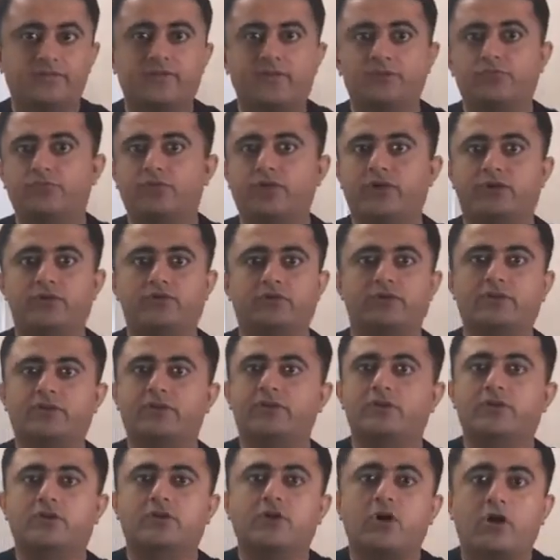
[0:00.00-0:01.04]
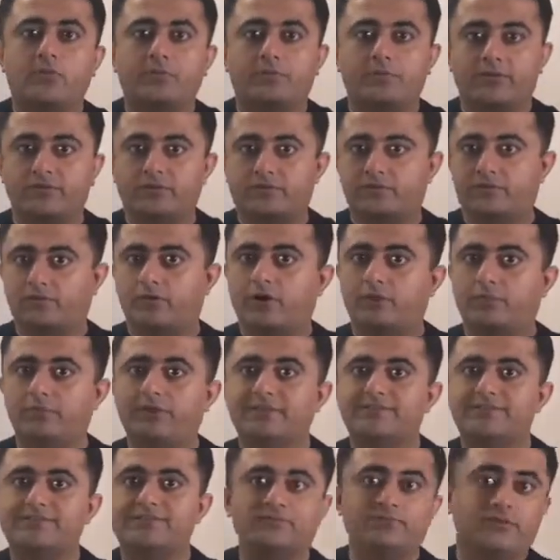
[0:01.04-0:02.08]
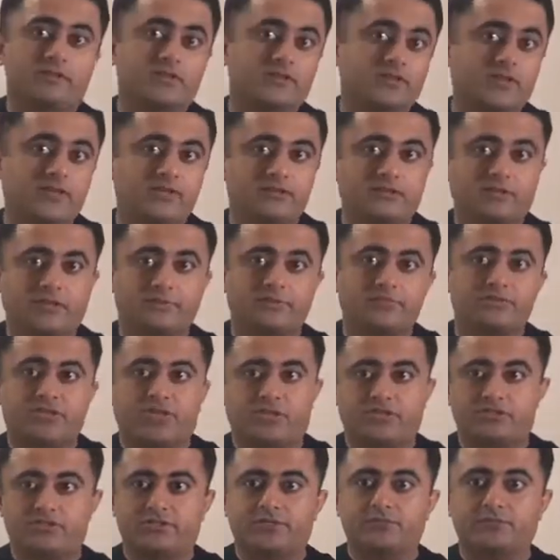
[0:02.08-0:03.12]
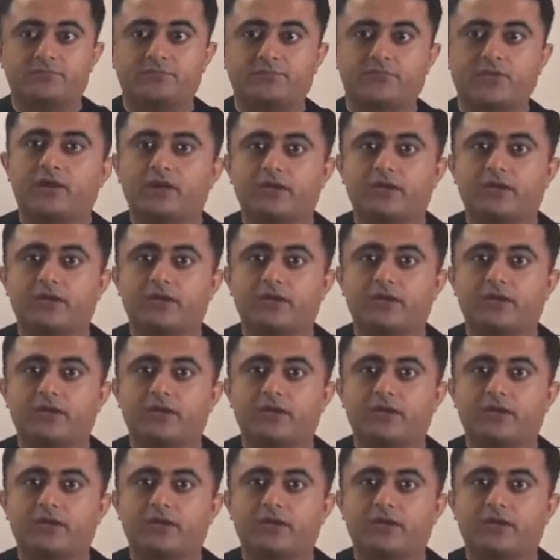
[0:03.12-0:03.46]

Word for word: that we are working in a complex environment where things keep changing,